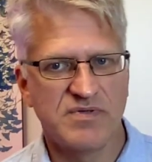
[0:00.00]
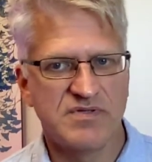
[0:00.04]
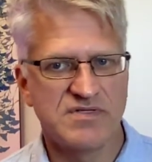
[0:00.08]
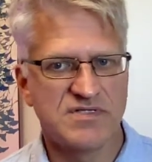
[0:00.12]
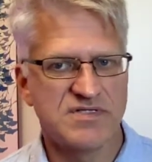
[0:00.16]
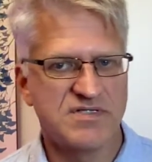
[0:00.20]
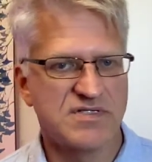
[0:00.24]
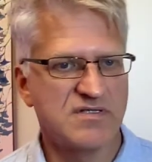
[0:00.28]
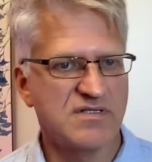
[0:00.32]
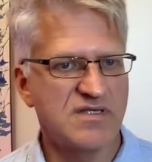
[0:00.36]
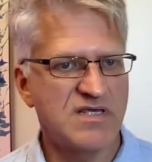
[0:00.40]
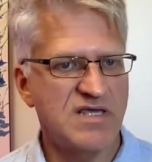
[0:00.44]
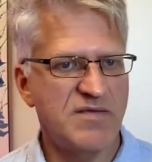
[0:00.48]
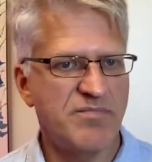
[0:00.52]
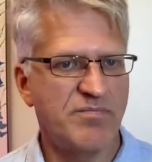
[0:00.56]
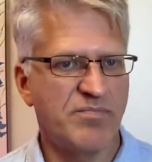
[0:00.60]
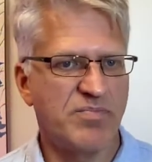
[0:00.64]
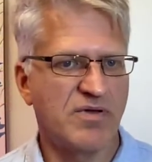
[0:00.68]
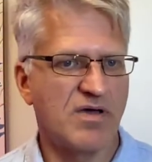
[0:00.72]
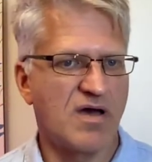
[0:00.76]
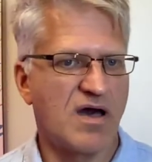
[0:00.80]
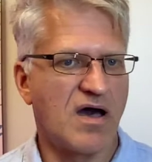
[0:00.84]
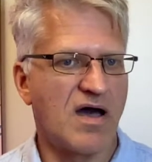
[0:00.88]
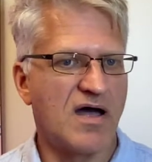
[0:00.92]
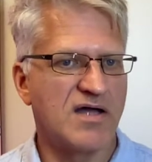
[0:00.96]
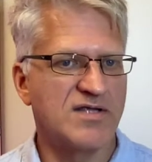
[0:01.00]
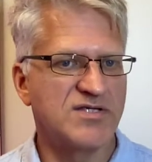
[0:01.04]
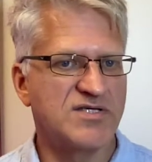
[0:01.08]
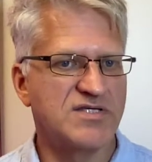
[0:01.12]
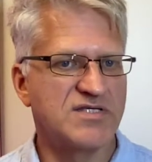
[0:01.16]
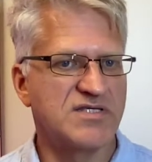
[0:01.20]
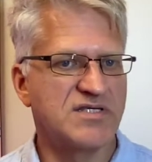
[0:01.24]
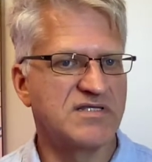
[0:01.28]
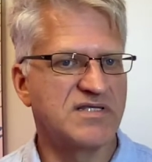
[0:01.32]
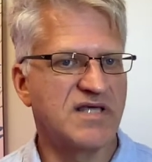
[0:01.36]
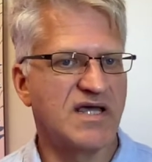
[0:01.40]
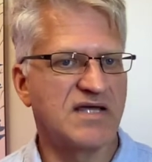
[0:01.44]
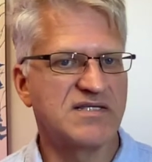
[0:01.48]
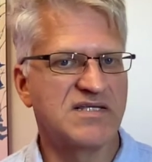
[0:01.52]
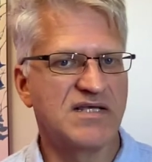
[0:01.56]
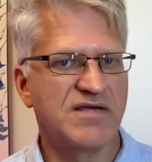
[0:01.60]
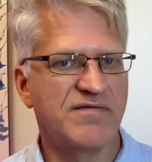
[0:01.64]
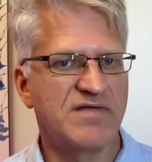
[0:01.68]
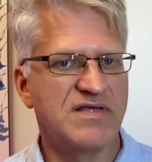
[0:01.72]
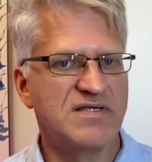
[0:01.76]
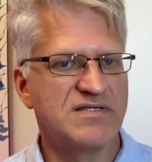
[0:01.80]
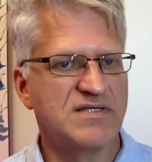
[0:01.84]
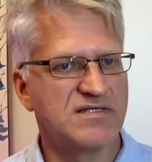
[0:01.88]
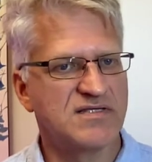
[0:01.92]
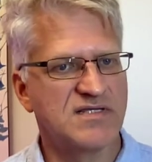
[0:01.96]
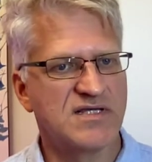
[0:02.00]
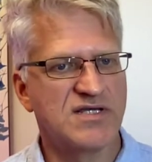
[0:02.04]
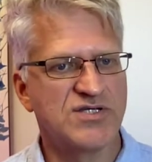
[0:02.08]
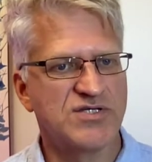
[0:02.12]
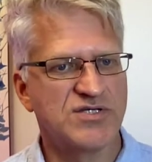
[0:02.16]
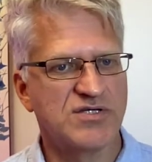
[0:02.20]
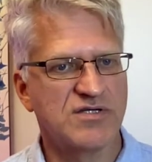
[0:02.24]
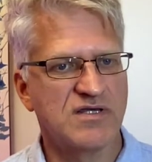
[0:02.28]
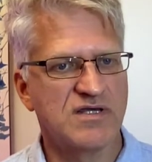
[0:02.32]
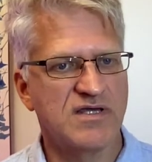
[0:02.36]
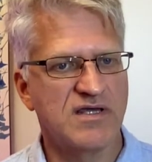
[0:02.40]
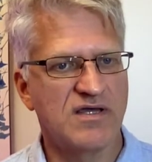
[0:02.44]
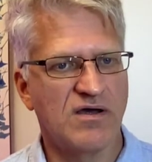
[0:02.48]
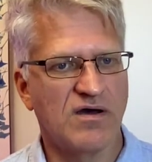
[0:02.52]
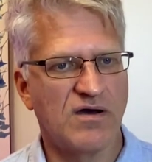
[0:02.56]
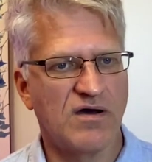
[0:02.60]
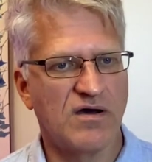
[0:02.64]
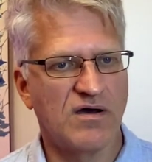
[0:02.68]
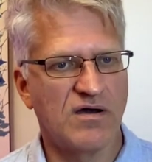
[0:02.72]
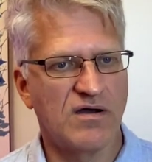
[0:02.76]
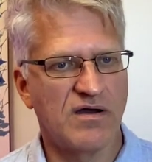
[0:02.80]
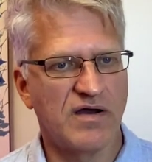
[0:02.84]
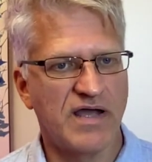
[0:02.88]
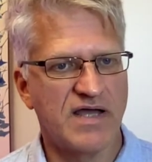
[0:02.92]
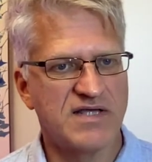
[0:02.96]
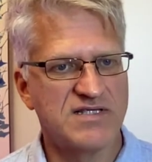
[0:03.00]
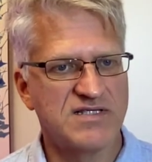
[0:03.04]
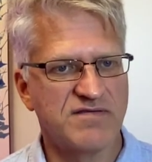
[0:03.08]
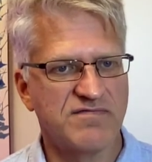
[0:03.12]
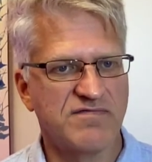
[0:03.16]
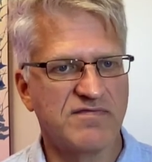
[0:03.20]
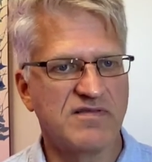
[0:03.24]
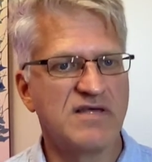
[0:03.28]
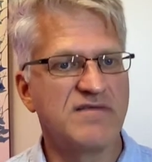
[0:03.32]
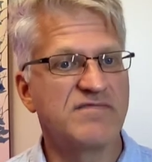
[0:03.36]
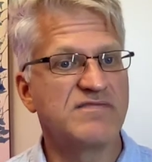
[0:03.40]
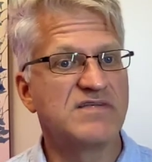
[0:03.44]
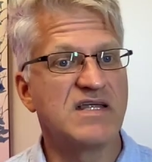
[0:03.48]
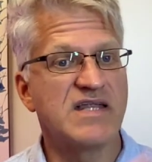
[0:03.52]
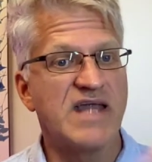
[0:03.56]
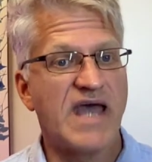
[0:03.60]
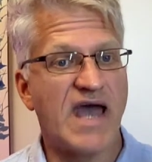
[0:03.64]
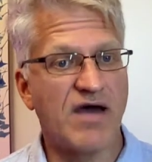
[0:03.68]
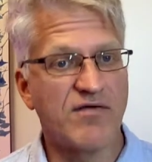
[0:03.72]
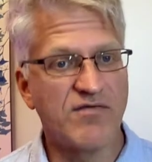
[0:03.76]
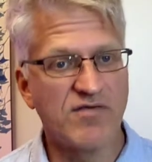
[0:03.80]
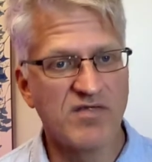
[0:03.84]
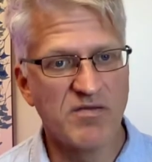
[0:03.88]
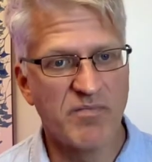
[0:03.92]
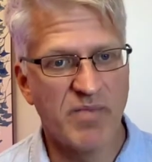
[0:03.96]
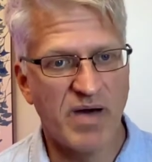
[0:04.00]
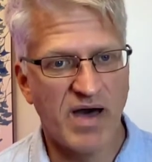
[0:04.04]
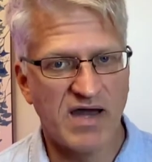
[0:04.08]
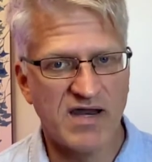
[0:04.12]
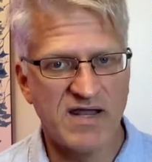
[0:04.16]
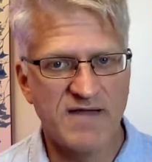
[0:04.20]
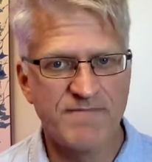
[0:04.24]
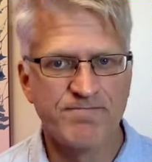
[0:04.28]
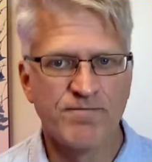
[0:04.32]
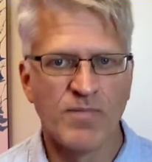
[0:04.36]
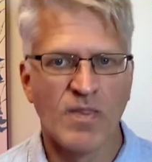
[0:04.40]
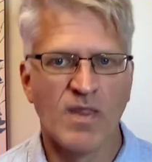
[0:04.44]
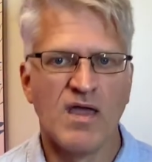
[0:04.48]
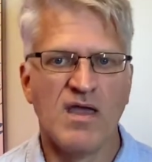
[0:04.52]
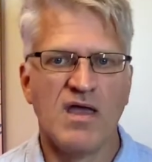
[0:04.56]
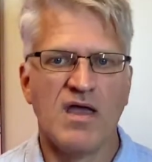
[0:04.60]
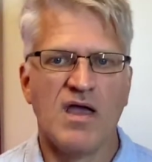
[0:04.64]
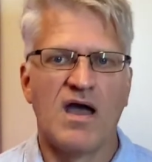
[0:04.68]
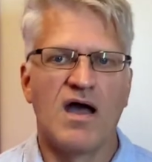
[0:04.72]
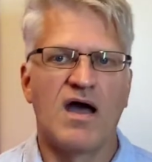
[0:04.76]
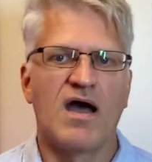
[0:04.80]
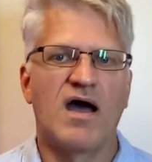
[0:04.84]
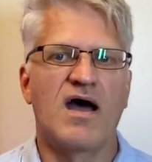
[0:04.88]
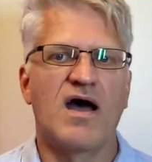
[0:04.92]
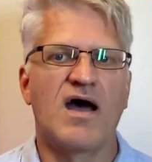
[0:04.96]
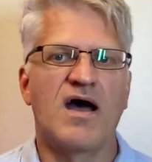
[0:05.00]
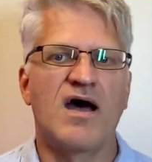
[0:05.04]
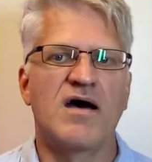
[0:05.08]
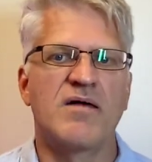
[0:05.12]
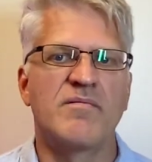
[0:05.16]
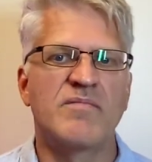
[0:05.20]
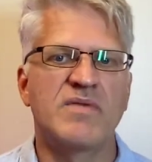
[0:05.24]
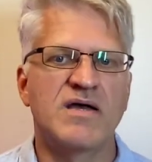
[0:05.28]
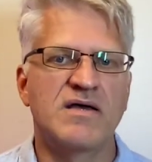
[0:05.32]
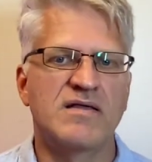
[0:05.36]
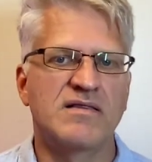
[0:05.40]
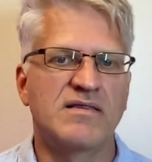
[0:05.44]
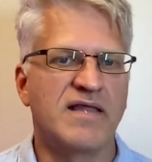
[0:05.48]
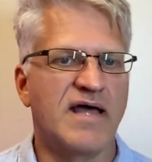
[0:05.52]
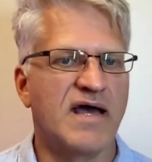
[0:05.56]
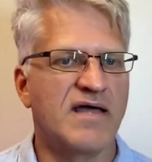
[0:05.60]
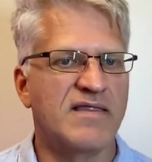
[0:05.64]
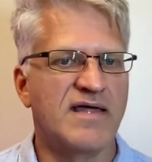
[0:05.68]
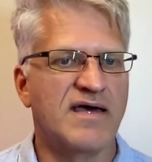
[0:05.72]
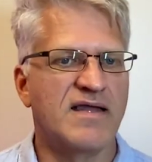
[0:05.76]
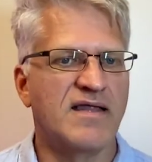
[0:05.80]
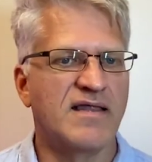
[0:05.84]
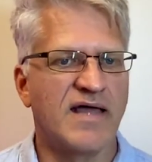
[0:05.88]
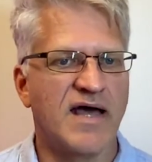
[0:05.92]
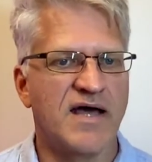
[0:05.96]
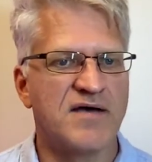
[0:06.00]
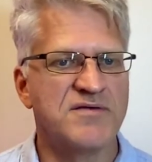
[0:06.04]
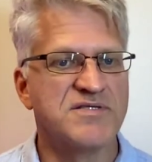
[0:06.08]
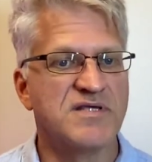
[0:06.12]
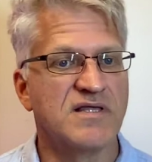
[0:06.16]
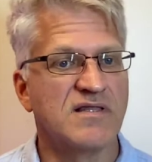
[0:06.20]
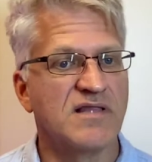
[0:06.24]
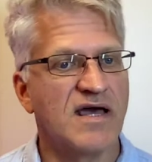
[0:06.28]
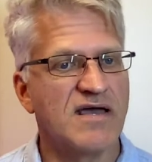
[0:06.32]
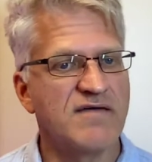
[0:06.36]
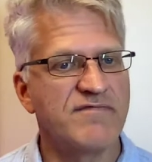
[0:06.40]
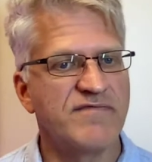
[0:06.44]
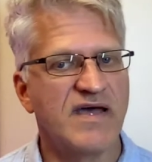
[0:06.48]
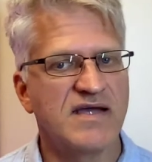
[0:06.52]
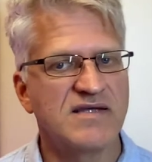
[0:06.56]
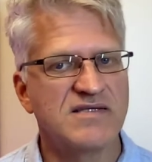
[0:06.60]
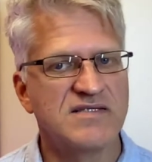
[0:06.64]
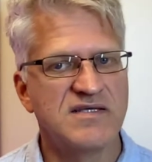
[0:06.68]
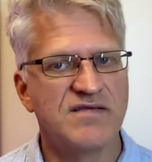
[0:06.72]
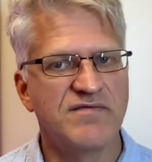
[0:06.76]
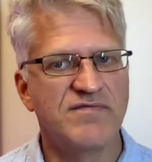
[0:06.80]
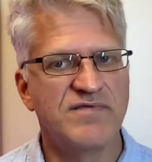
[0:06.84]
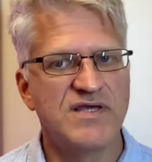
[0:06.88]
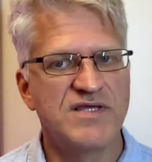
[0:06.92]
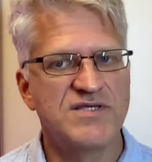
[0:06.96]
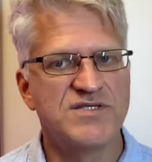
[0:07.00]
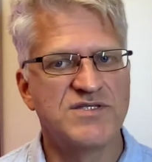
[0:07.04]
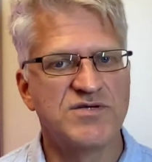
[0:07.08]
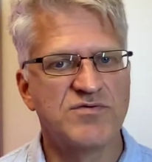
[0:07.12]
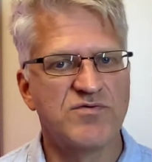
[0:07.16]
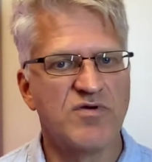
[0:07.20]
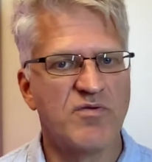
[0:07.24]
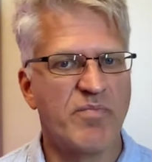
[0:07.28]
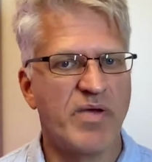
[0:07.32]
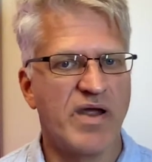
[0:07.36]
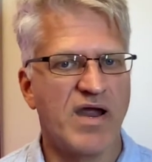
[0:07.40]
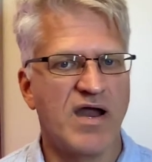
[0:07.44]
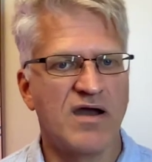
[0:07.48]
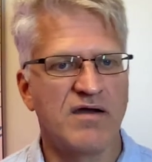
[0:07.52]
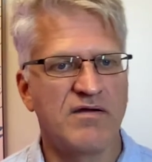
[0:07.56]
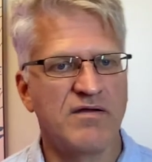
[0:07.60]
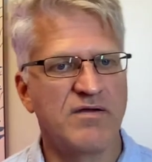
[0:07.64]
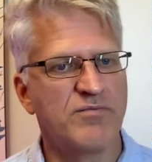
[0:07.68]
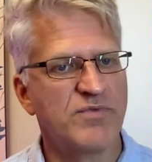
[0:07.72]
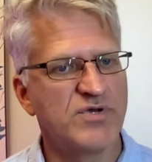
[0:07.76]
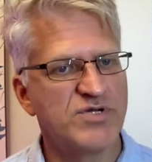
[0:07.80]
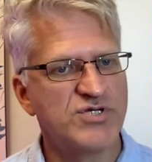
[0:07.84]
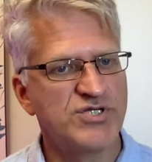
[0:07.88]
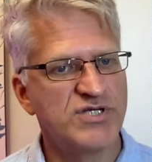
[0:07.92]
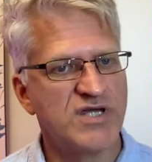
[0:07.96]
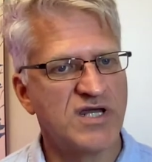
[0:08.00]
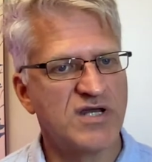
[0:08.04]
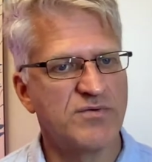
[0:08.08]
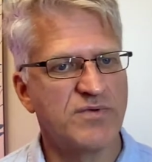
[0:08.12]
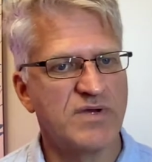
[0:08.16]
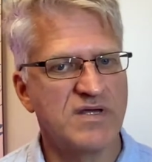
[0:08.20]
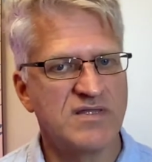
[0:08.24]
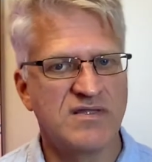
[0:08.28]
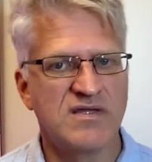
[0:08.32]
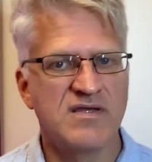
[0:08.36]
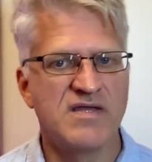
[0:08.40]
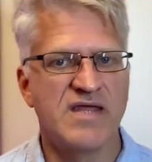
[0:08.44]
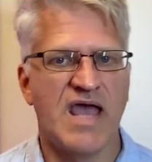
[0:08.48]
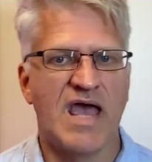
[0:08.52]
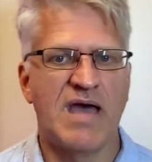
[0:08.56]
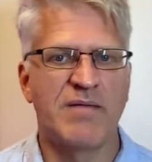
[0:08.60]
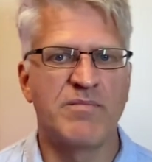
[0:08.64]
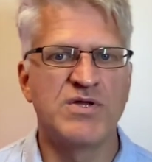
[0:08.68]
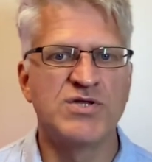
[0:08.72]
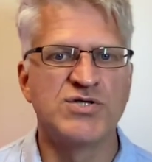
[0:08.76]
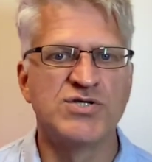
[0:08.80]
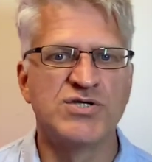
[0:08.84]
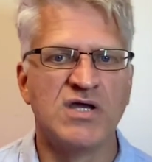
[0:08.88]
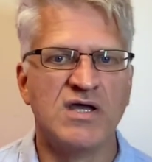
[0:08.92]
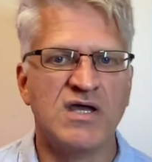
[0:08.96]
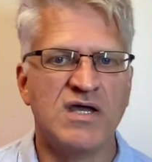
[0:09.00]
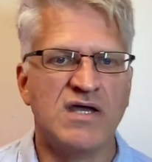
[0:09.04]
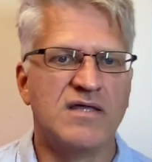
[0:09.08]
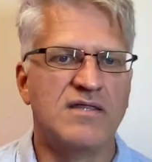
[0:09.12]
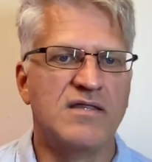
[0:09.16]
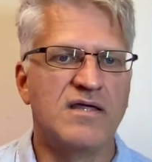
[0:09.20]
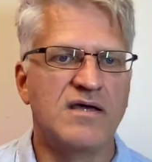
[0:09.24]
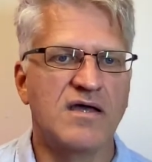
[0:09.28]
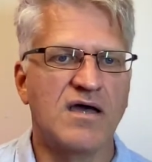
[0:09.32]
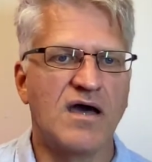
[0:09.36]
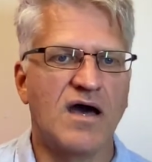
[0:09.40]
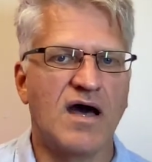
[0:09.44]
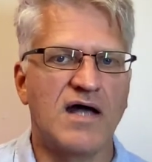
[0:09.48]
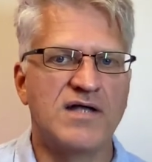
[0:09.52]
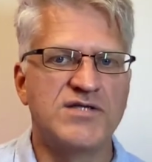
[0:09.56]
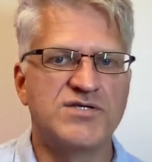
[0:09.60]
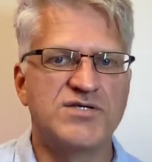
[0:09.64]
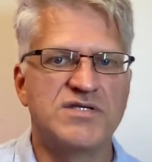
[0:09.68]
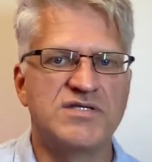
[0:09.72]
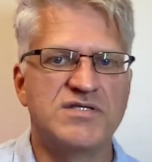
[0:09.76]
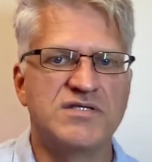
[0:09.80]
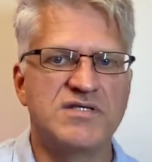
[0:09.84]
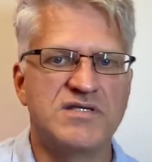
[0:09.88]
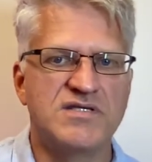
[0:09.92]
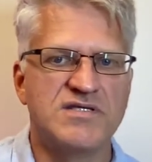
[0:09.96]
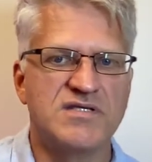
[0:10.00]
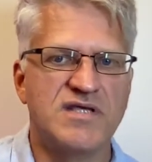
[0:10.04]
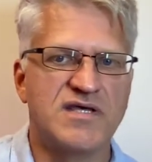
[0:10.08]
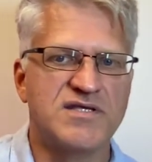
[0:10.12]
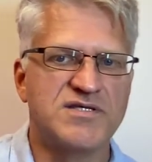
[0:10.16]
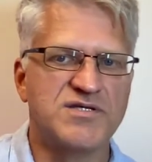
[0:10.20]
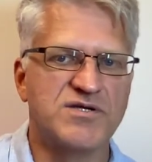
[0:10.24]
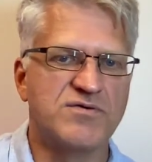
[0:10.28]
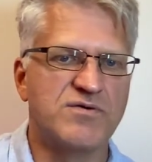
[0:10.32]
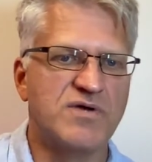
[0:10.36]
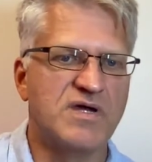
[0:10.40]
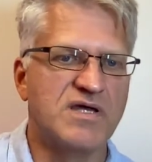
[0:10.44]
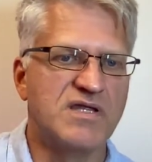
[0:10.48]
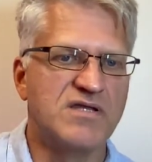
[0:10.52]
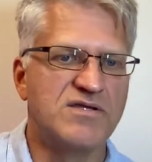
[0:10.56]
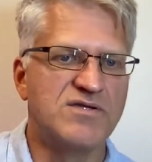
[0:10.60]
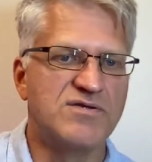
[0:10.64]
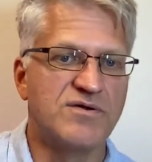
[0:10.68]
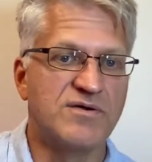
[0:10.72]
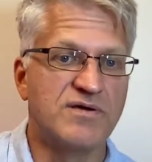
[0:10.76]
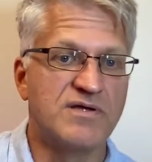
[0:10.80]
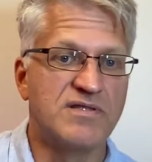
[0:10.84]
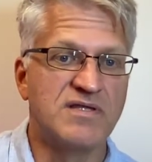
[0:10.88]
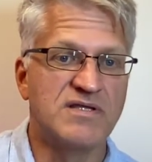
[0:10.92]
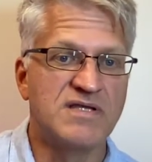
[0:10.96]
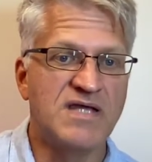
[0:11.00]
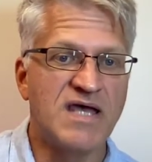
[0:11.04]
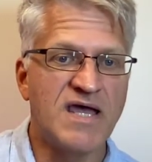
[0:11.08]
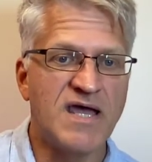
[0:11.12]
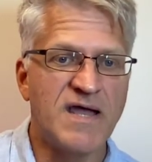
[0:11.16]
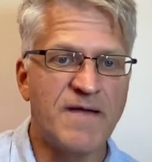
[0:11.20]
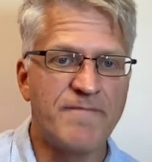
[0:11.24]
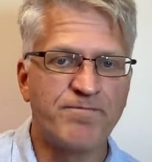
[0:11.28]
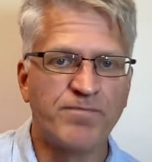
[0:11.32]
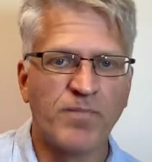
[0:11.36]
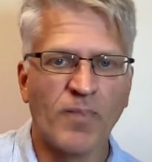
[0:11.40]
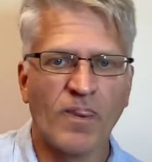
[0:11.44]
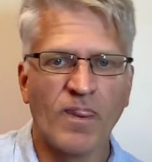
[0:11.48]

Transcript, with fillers: In sleep, consciousness activities essentially are as if lifted out of the body, and that allows the life activities to repair and regenerate the damage that consciousness has created during the day.